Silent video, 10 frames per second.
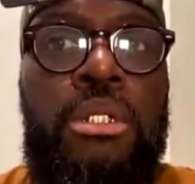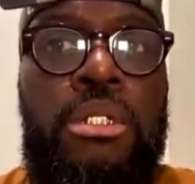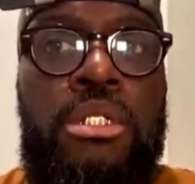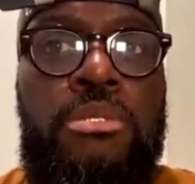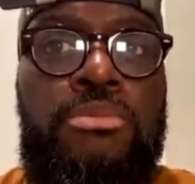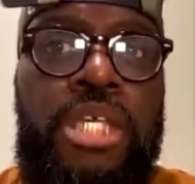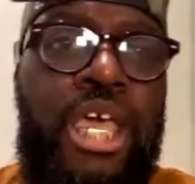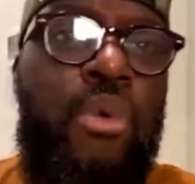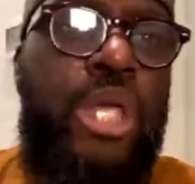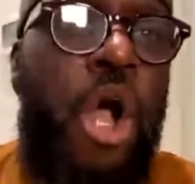
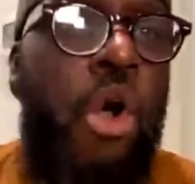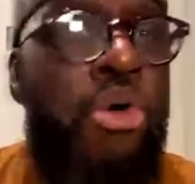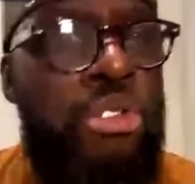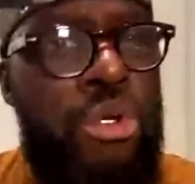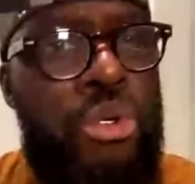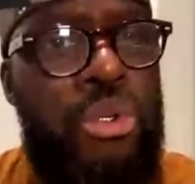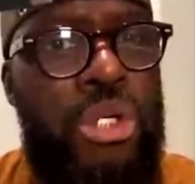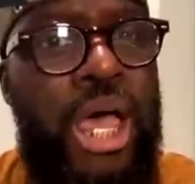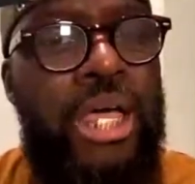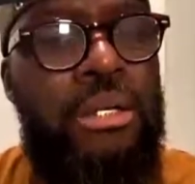saying we old school.
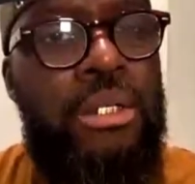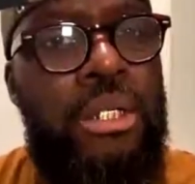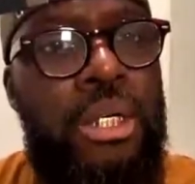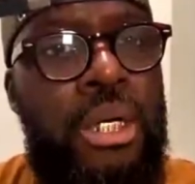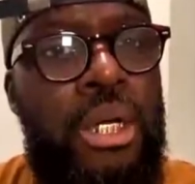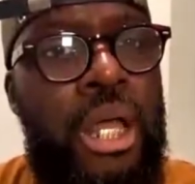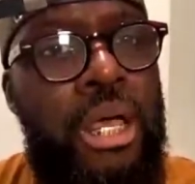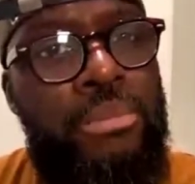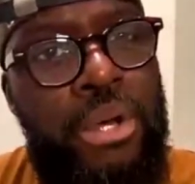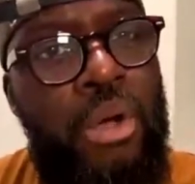Like,
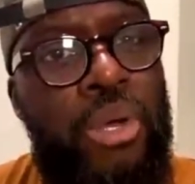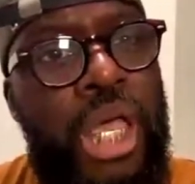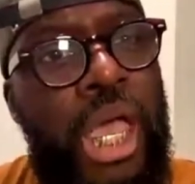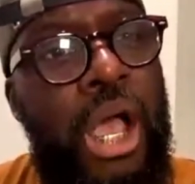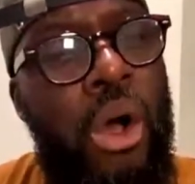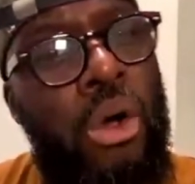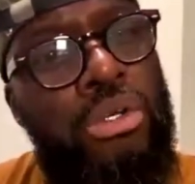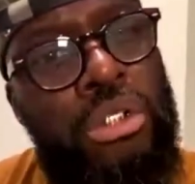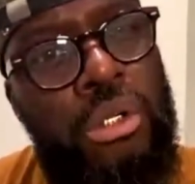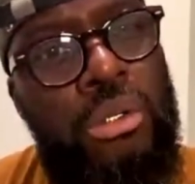bro, we ain't old
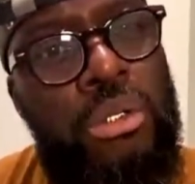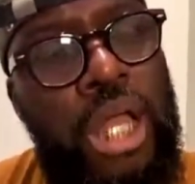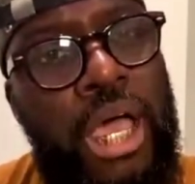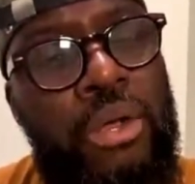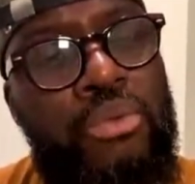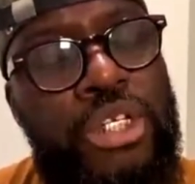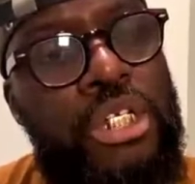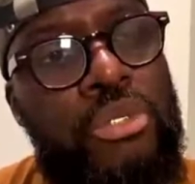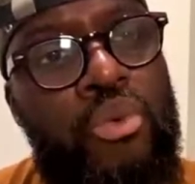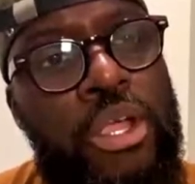school. Like,
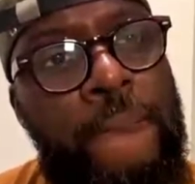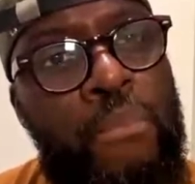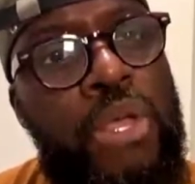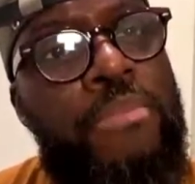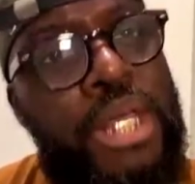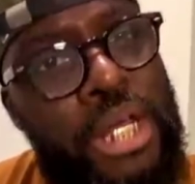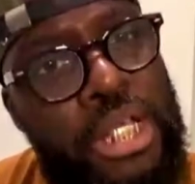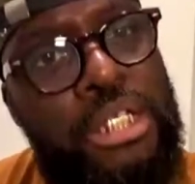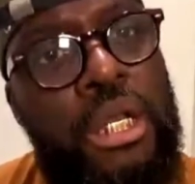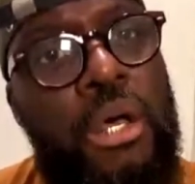we've been in
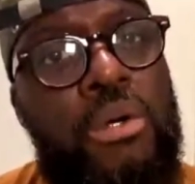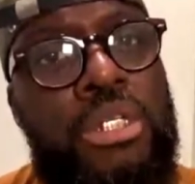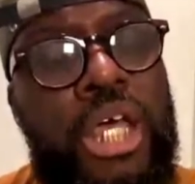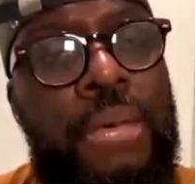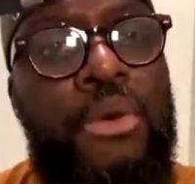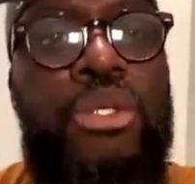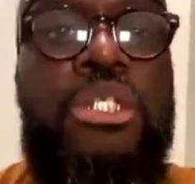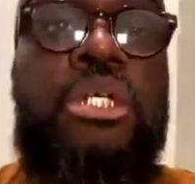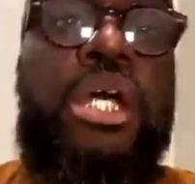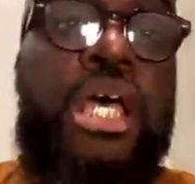this a long time, and we
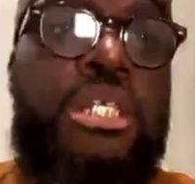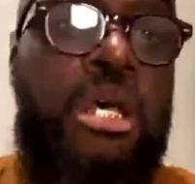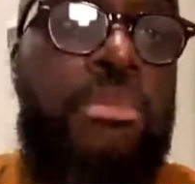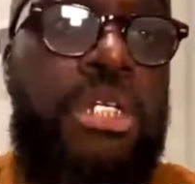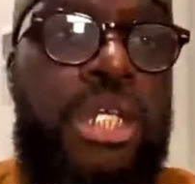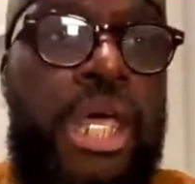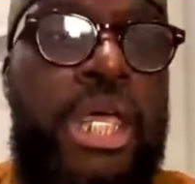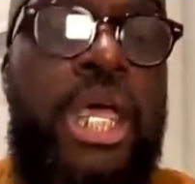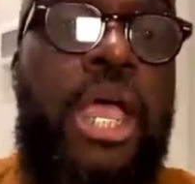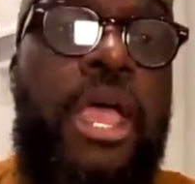still got something to say.
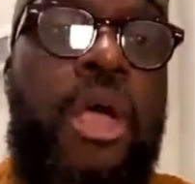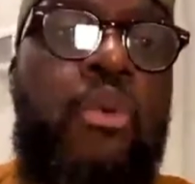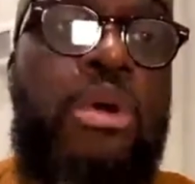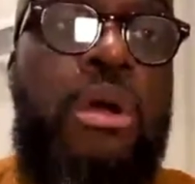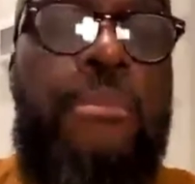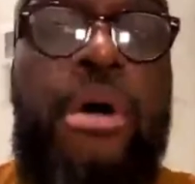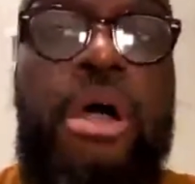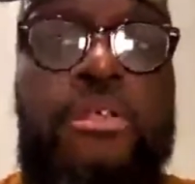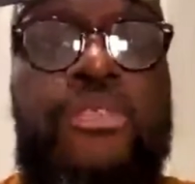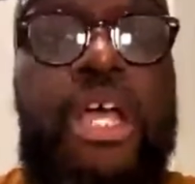And we're a
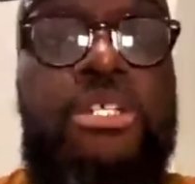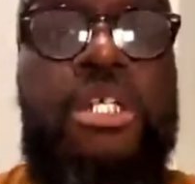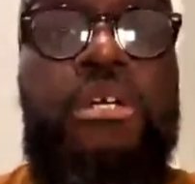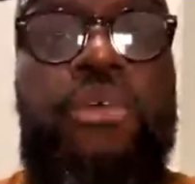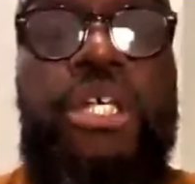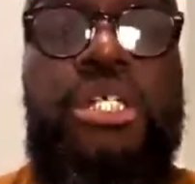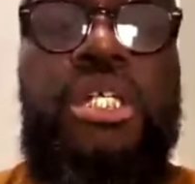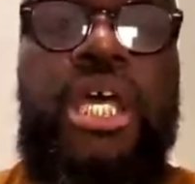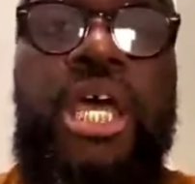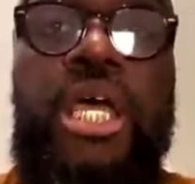part of that generation
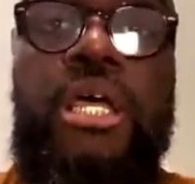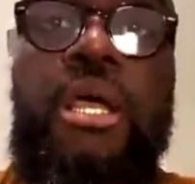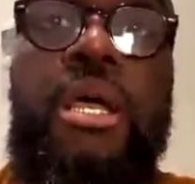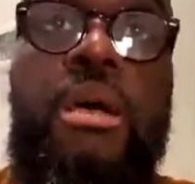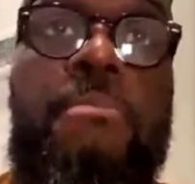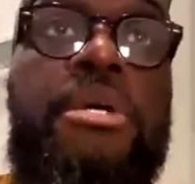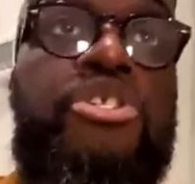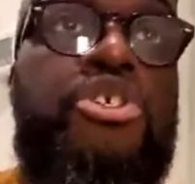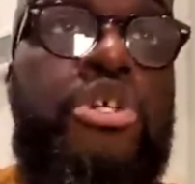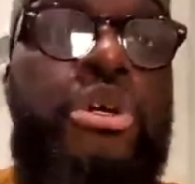that
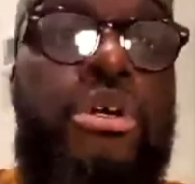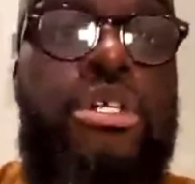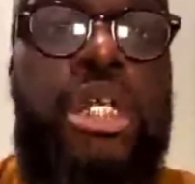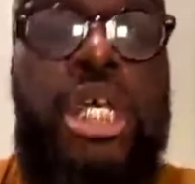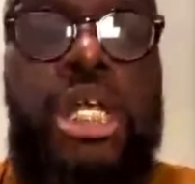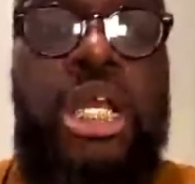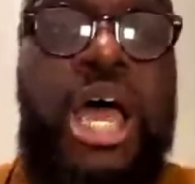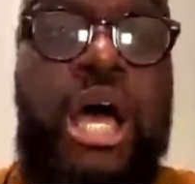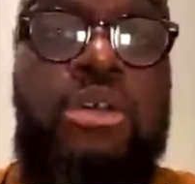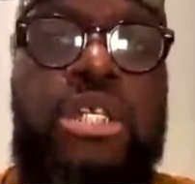matures and
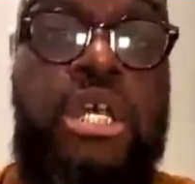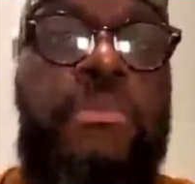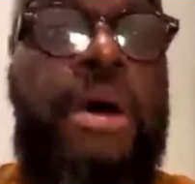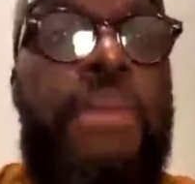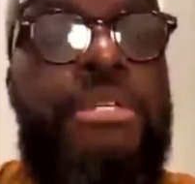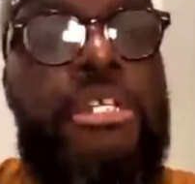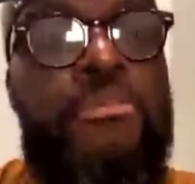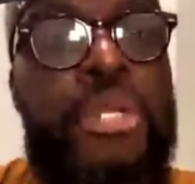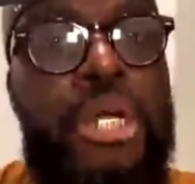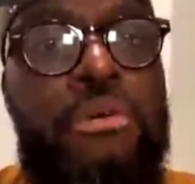allows hip hop to
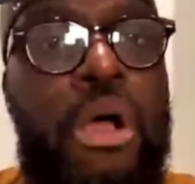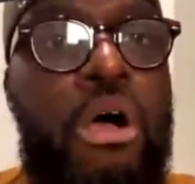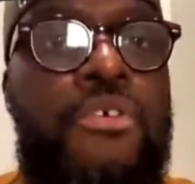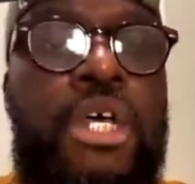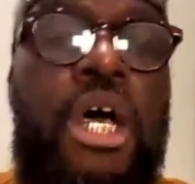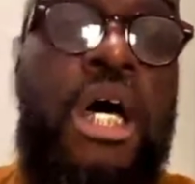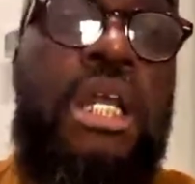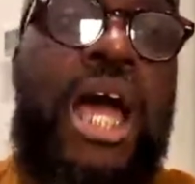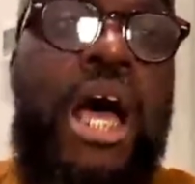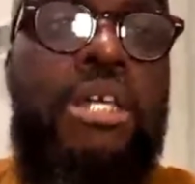splinter off,
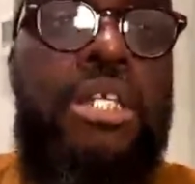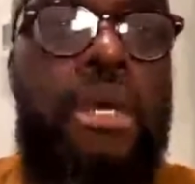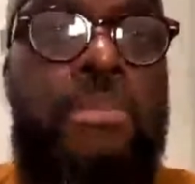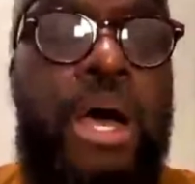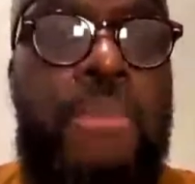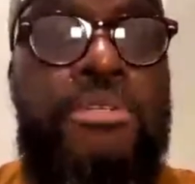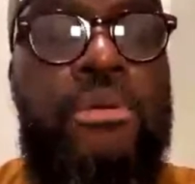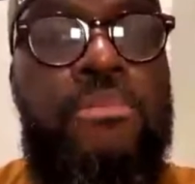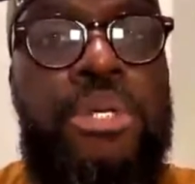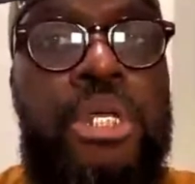allows hip hop to
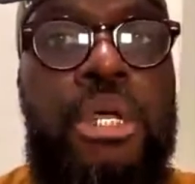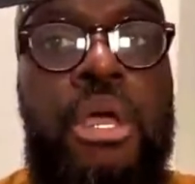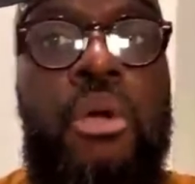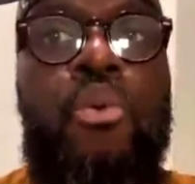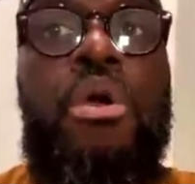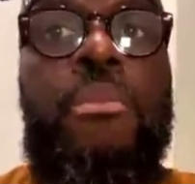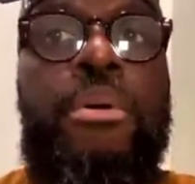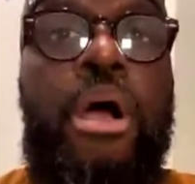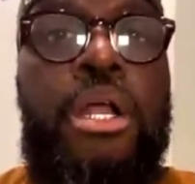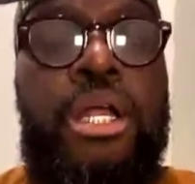be. We're a
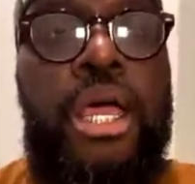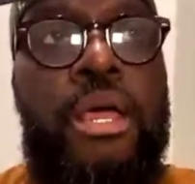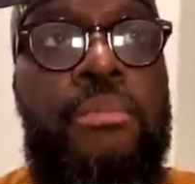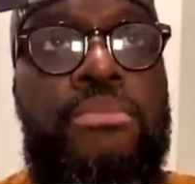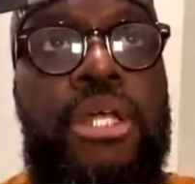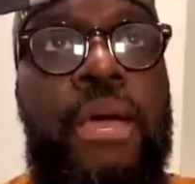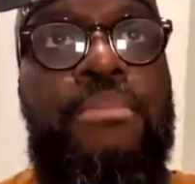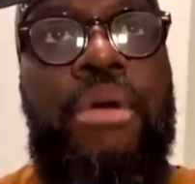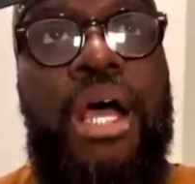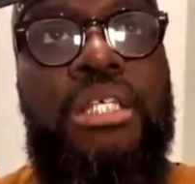part of that
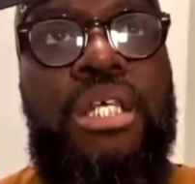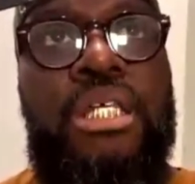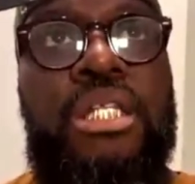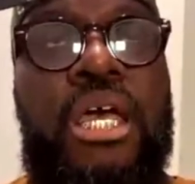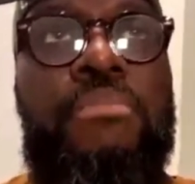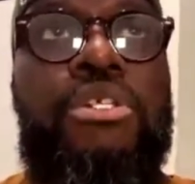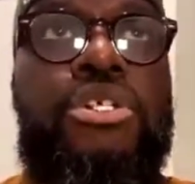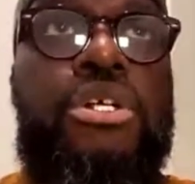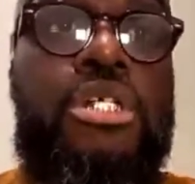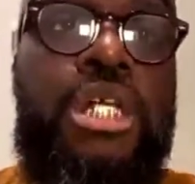process that
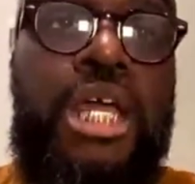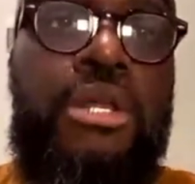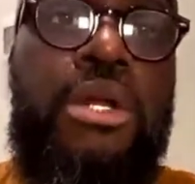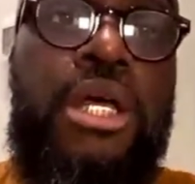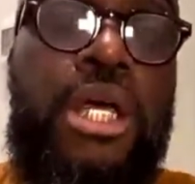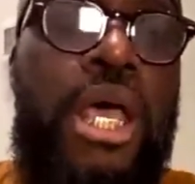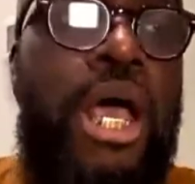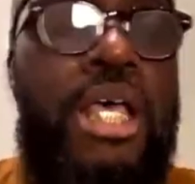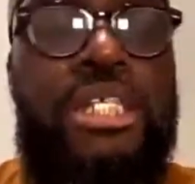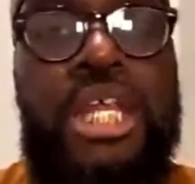matures. And I know that
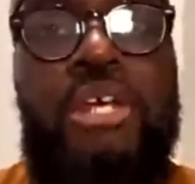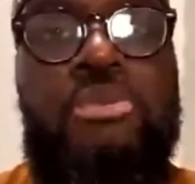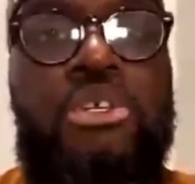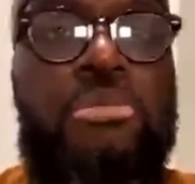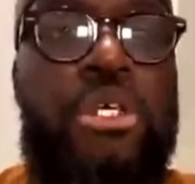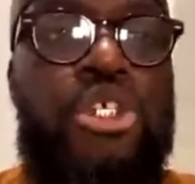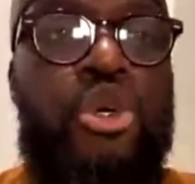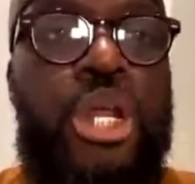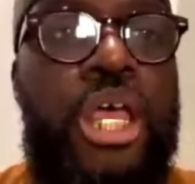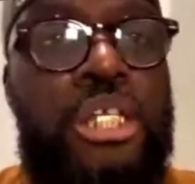I said I was supposed to be a
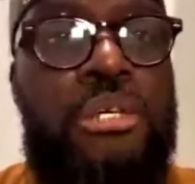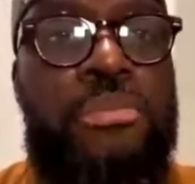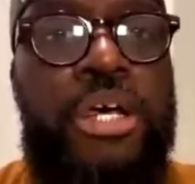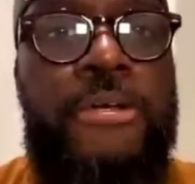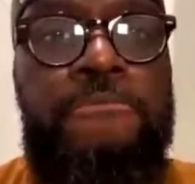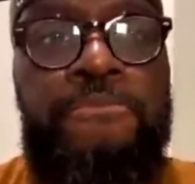short answer, but